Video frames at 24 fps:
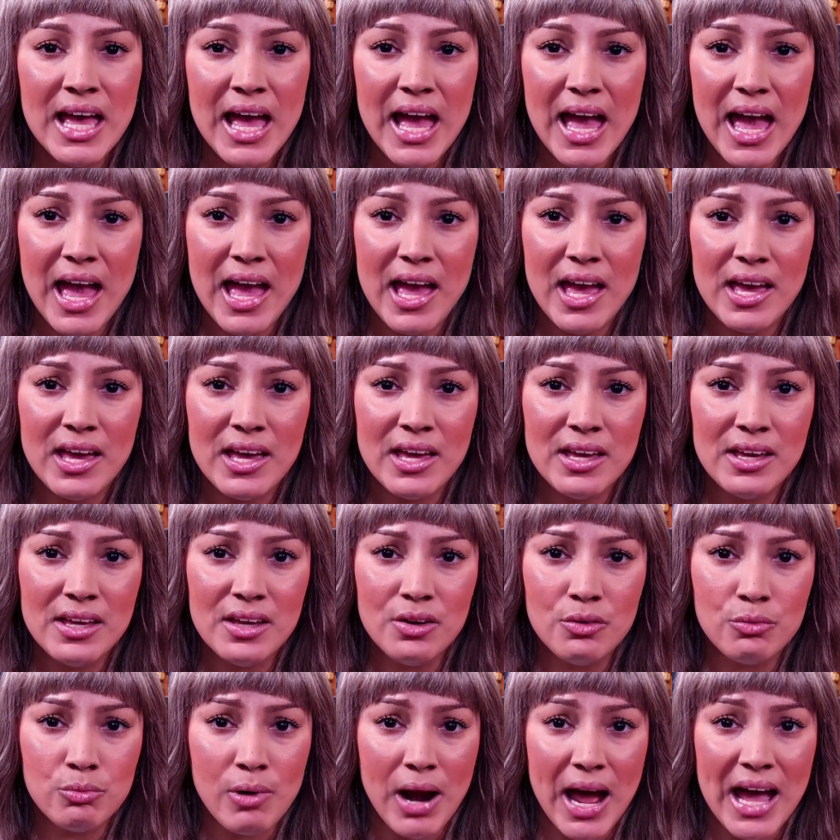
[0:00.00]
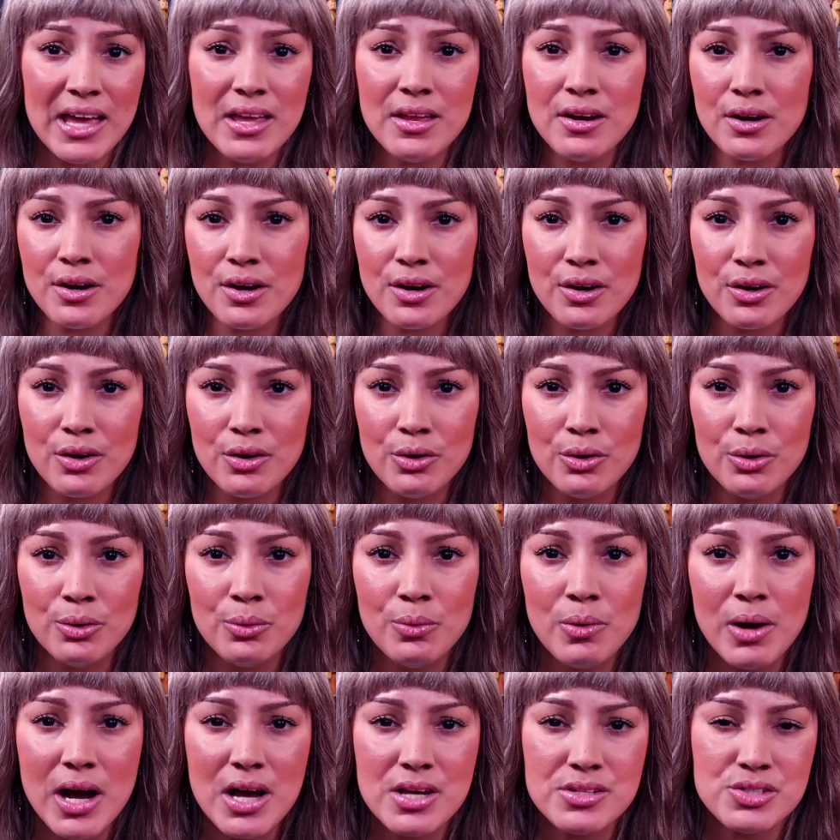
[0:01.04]
a writer
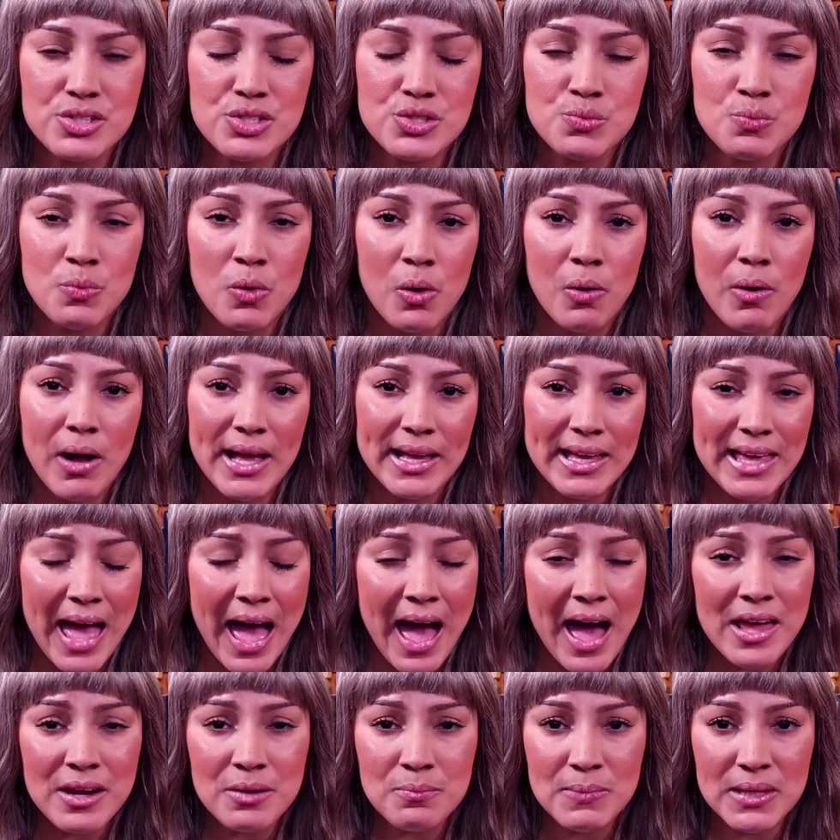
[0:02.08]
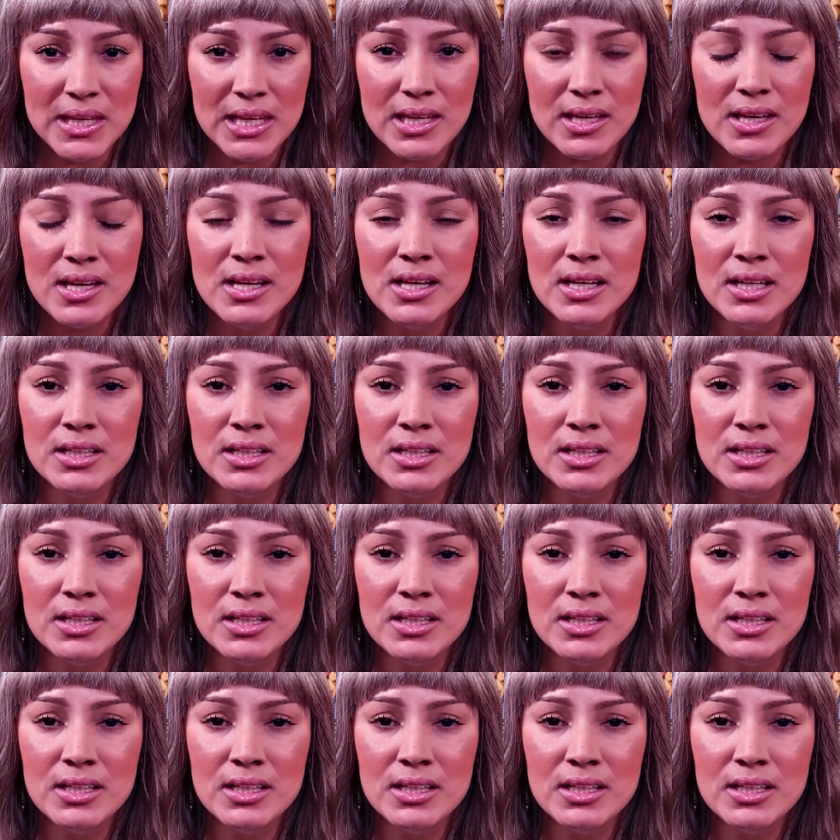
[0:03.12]
who has a small academy